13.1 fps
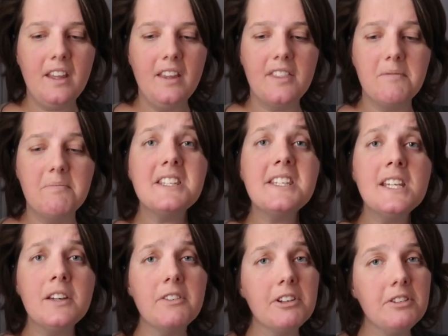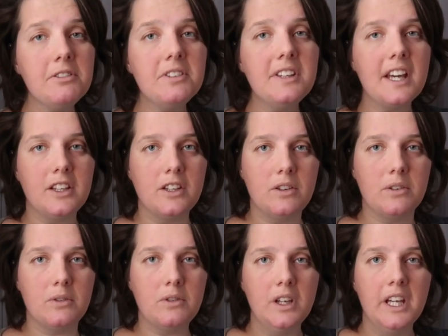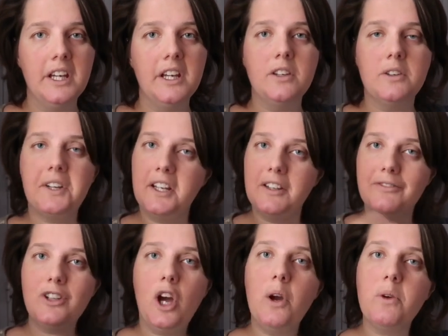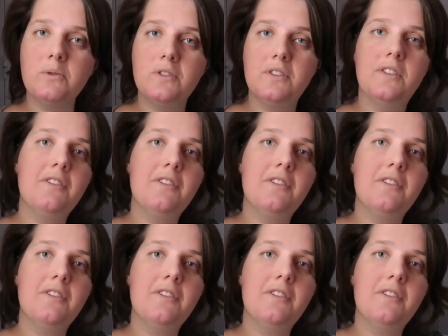material that you kind of coat